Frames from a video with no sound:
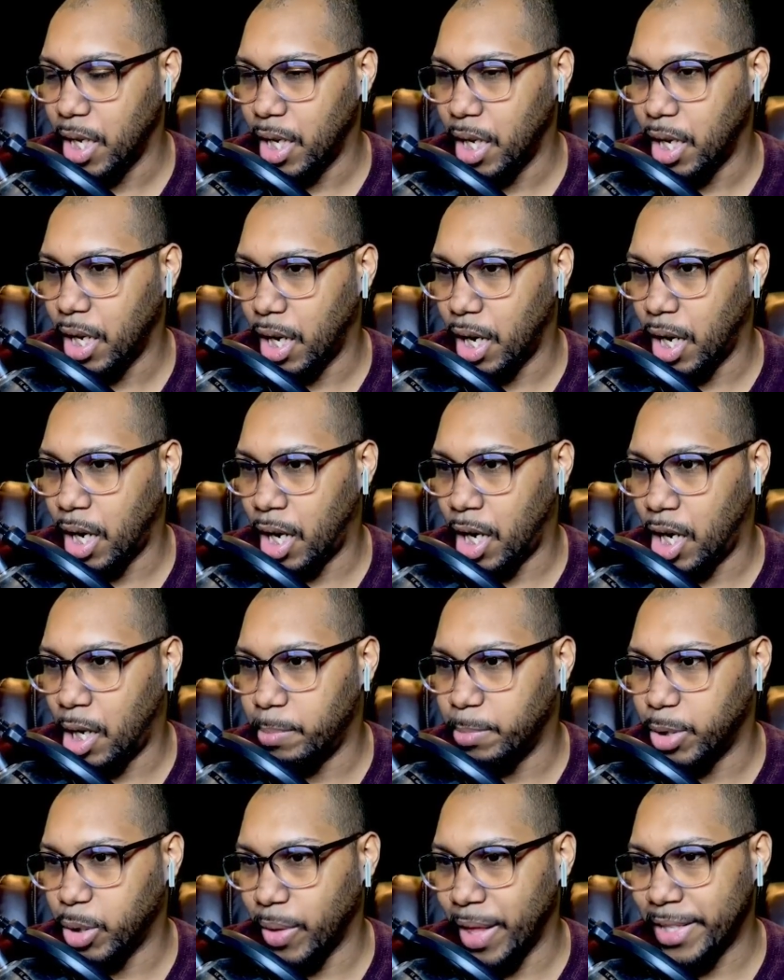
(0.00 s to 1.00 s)

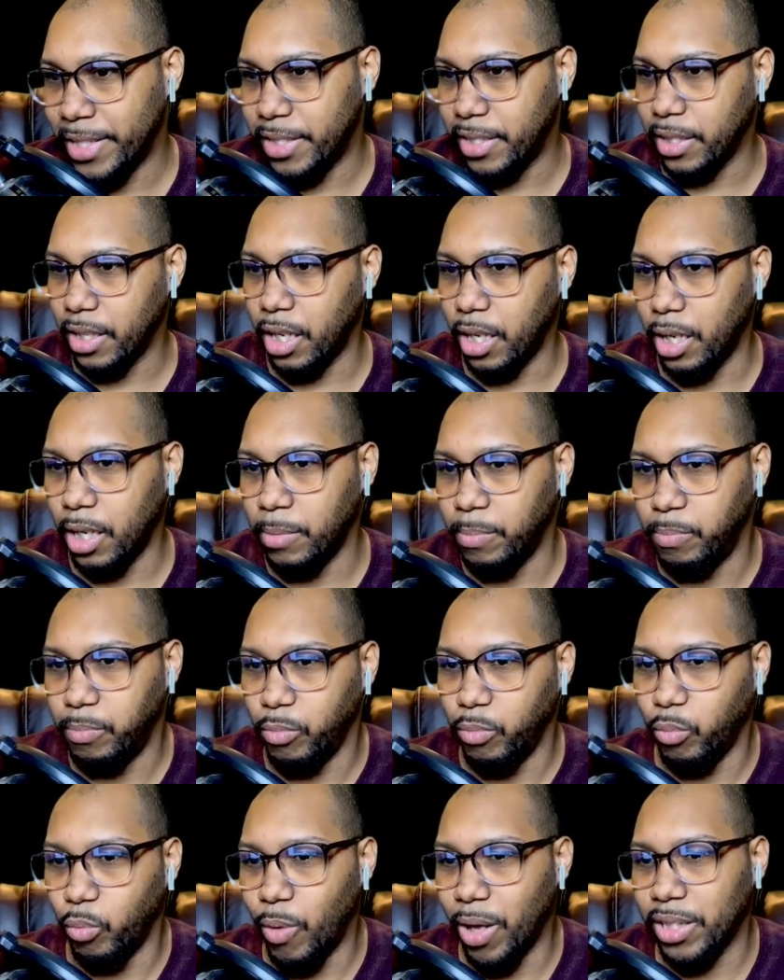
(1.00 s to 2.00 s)
So that's a
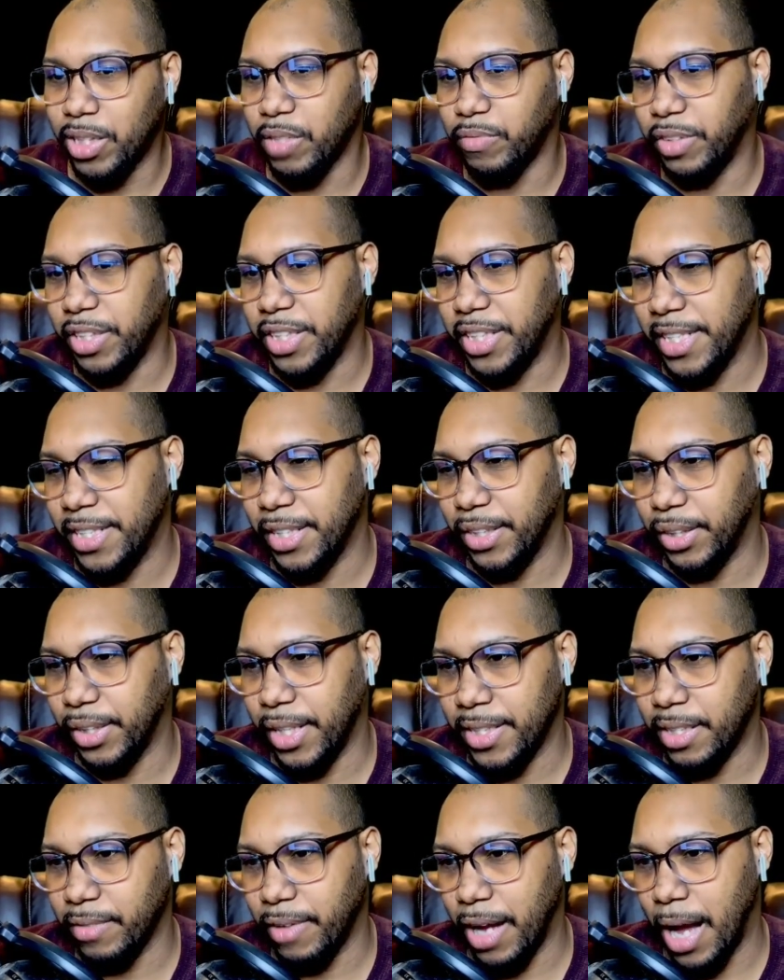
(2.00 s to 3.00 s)
relatively decent list
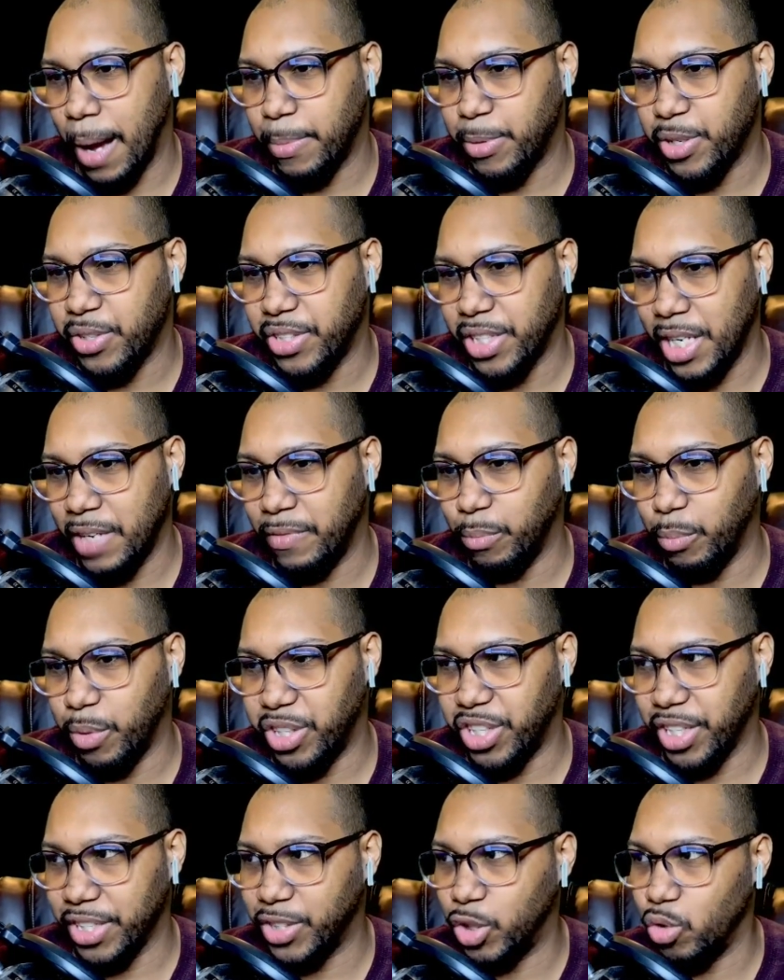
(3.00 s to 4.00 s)
of options, even with
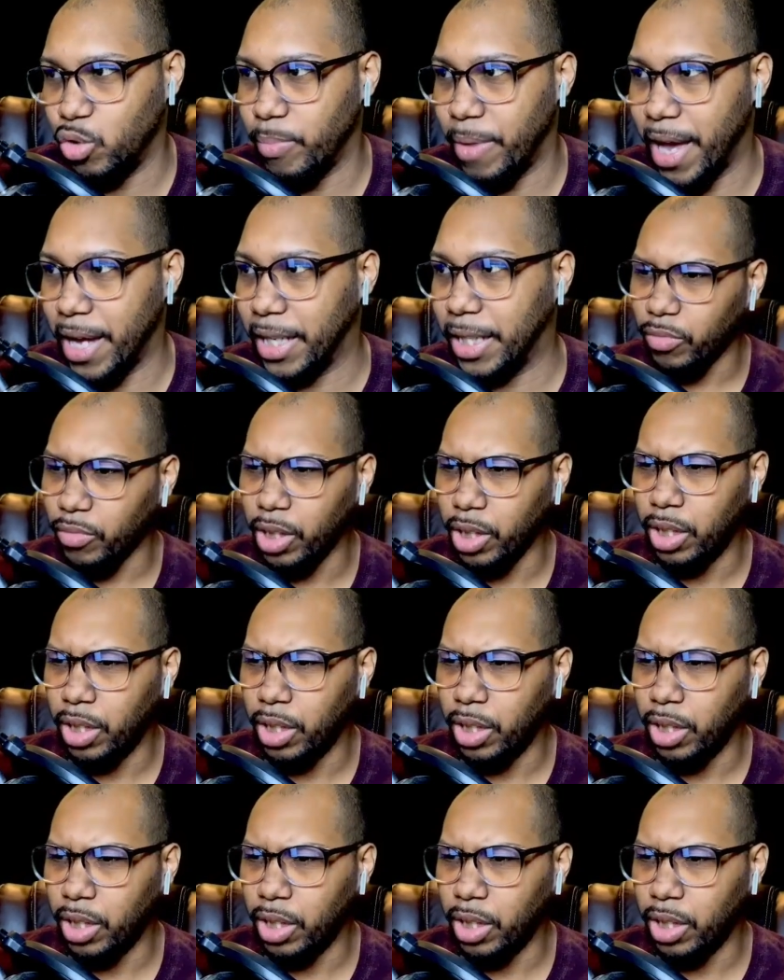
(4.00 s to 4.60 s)
just 2 mana.